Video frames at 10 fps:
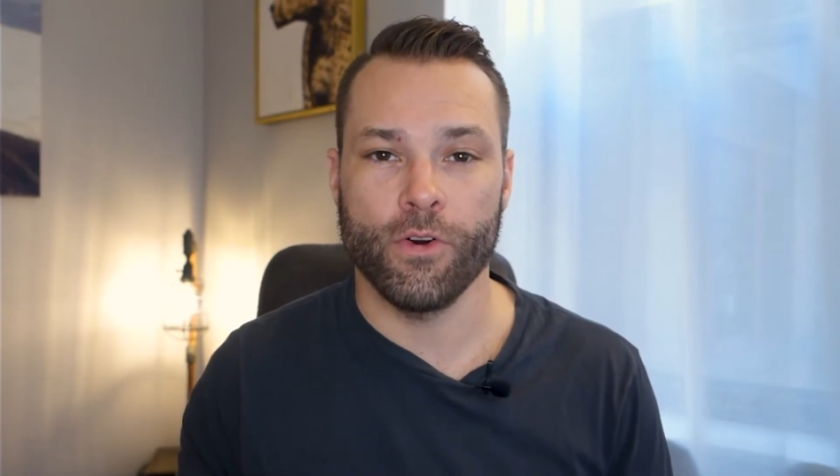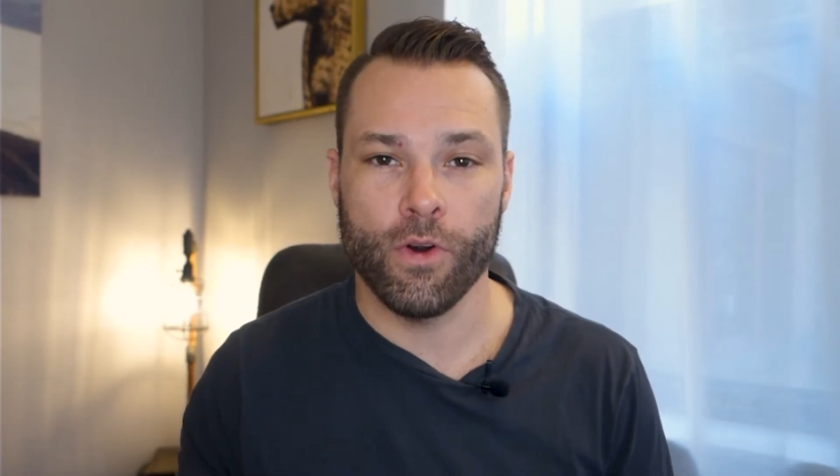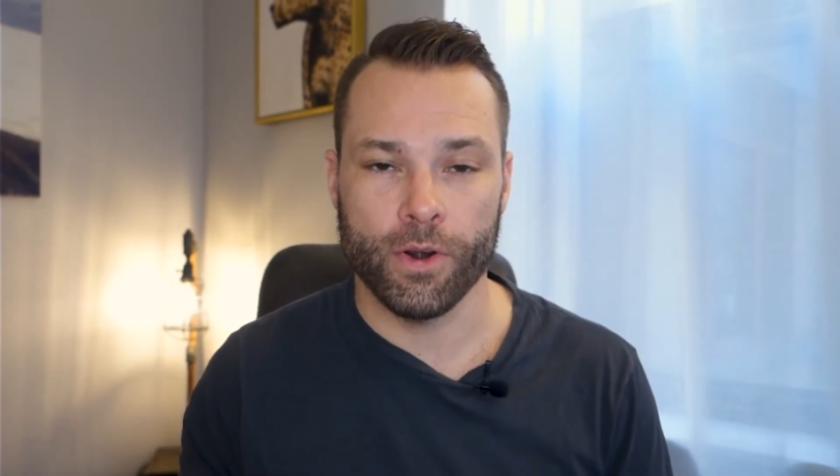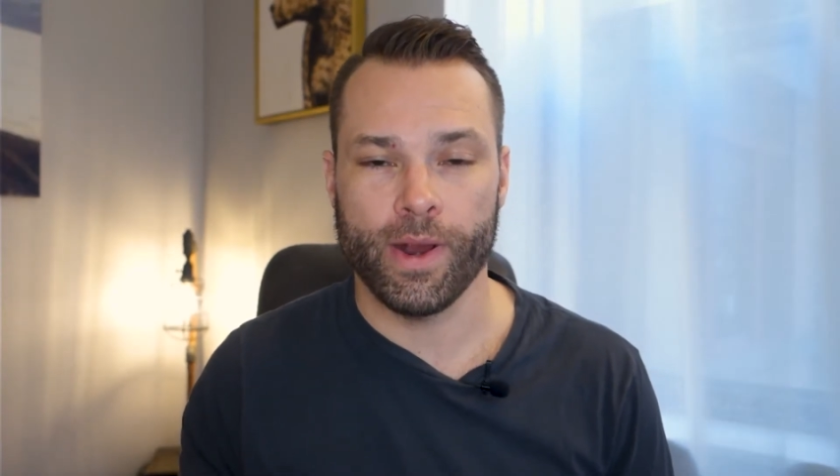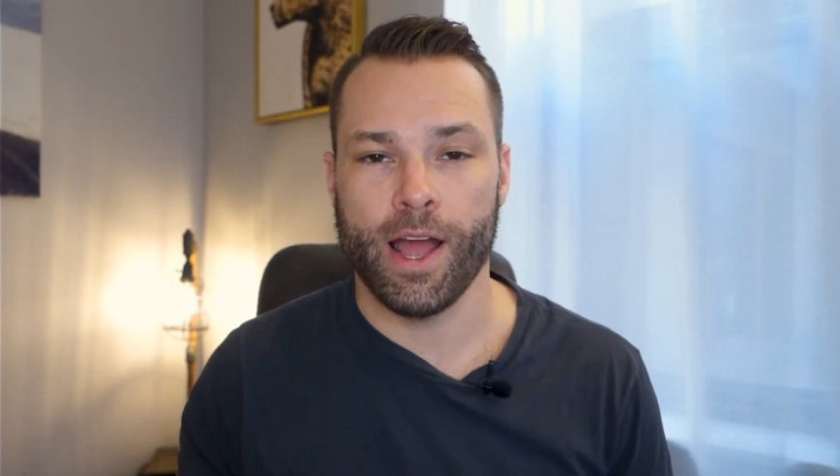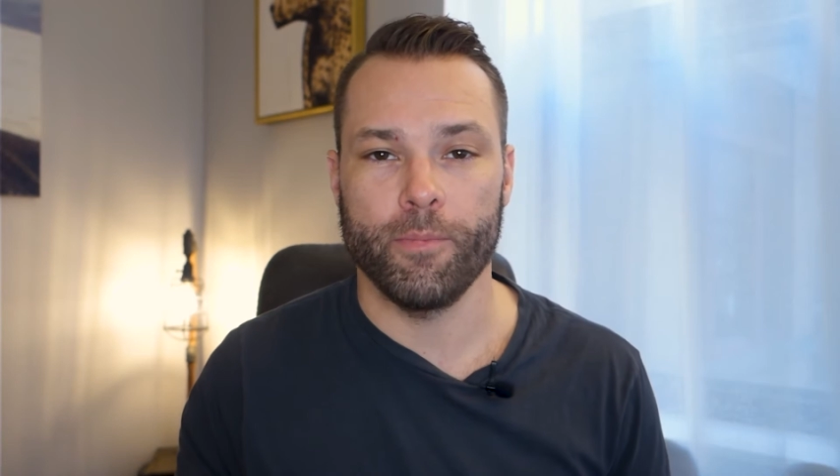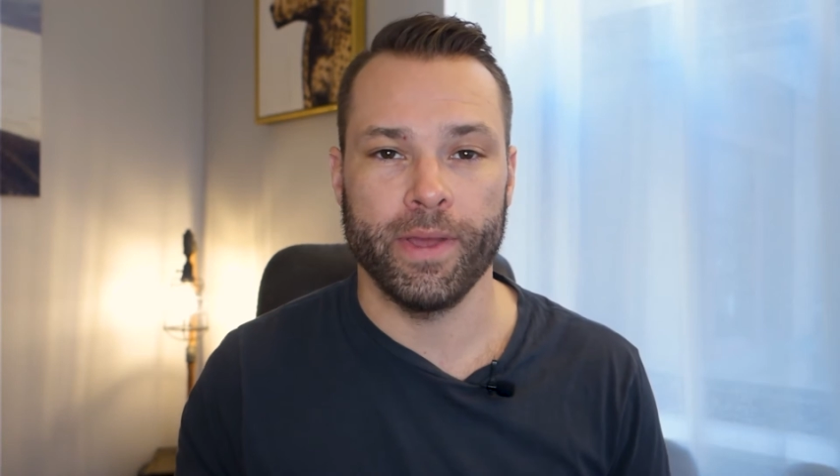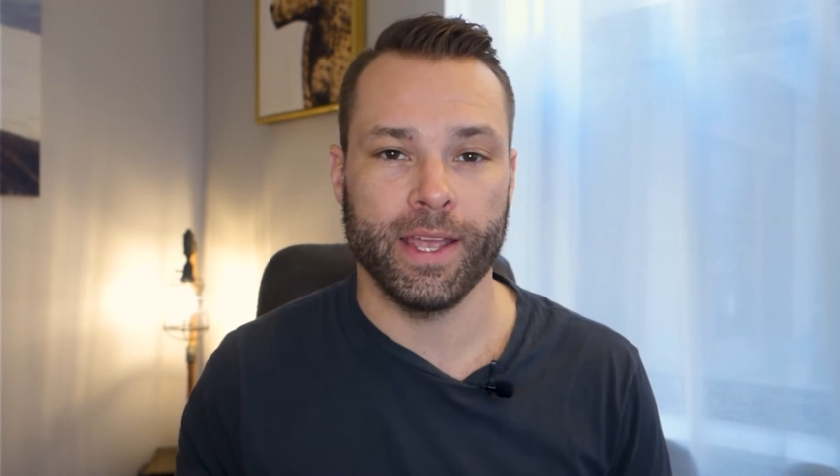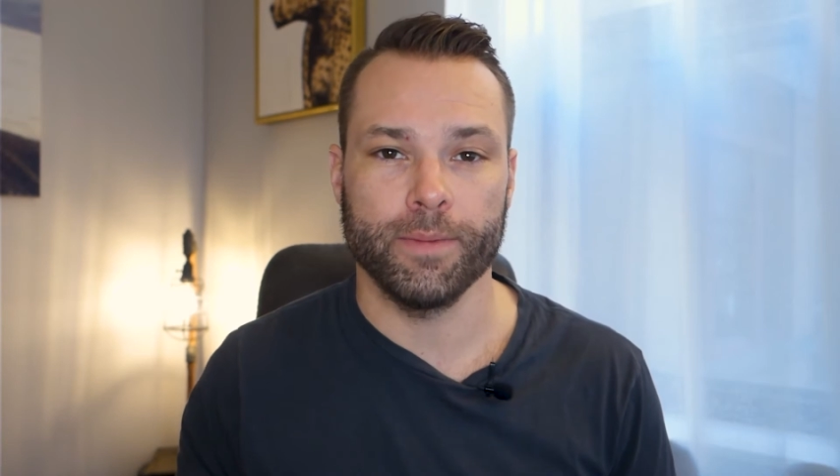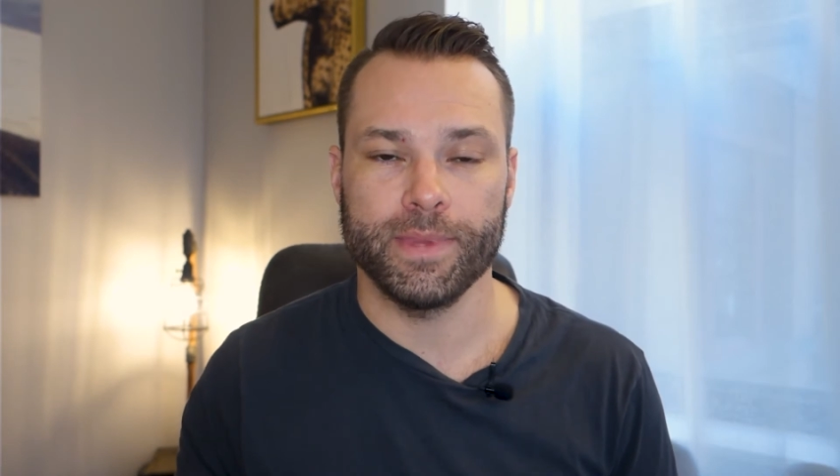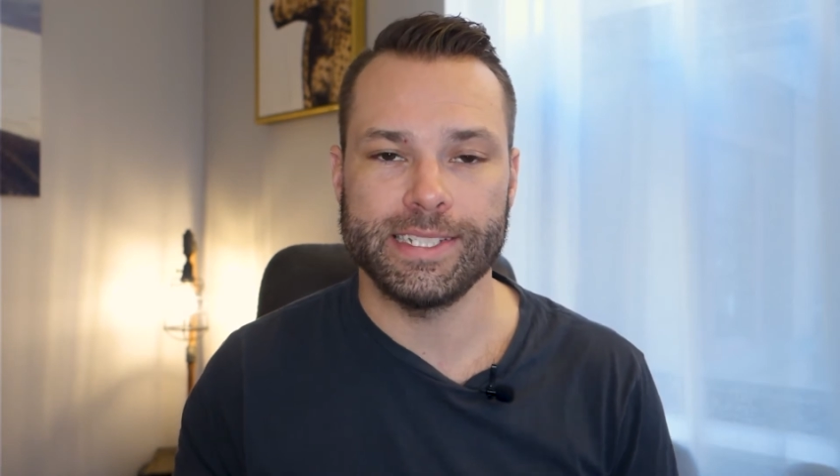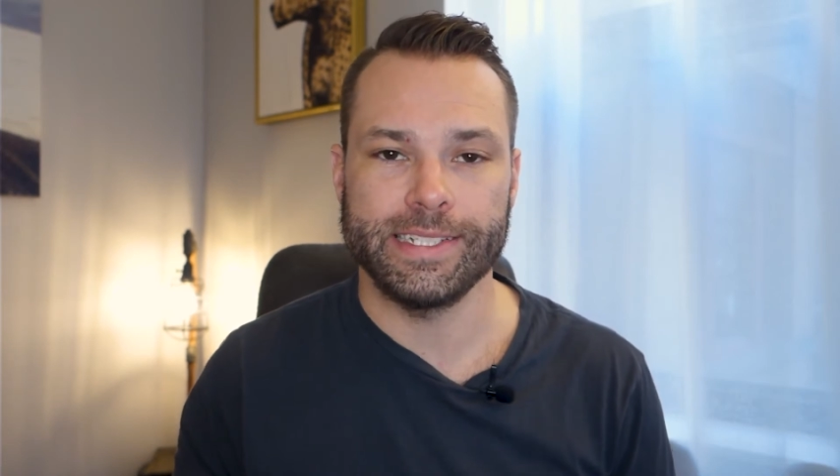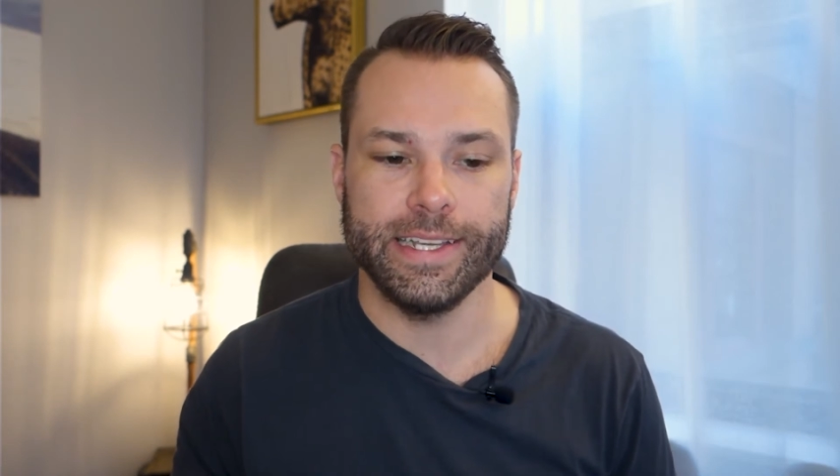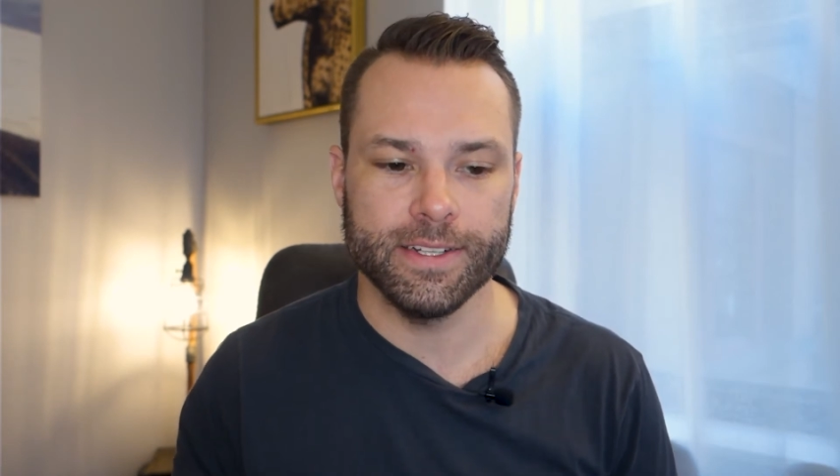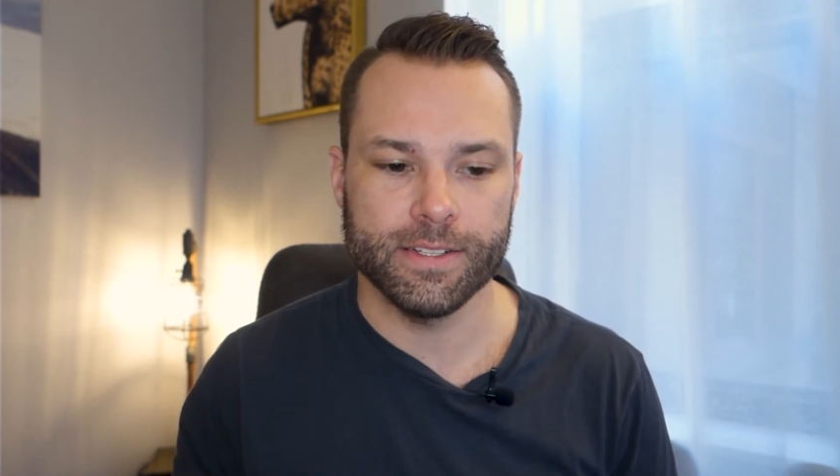going around picking up these
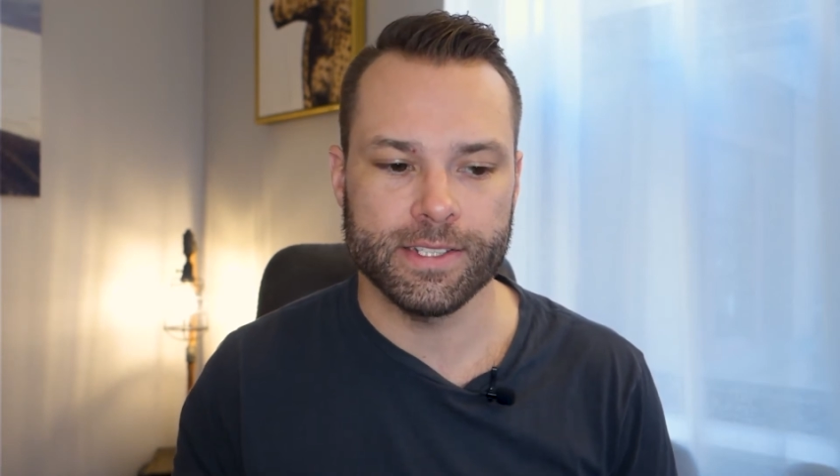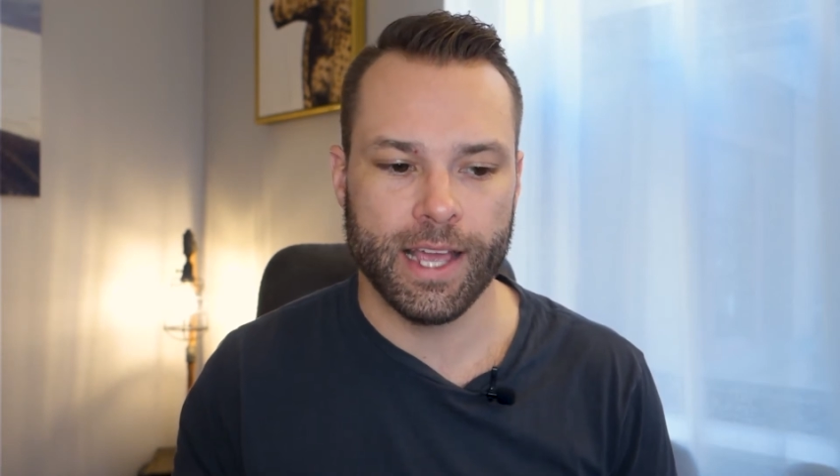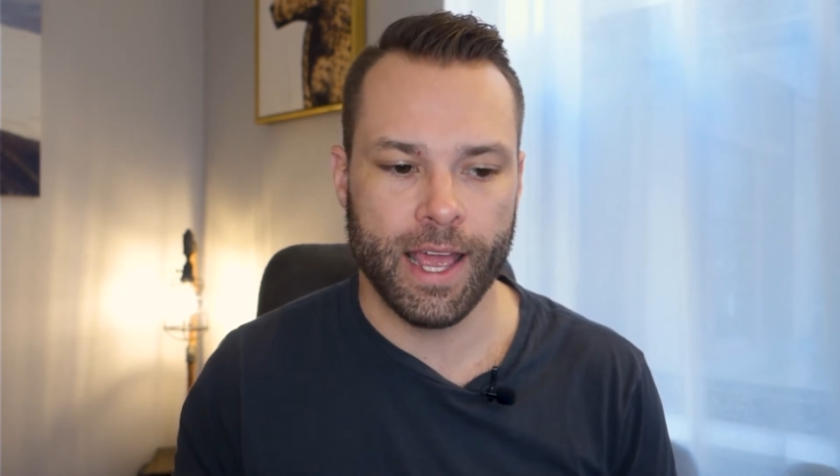deals,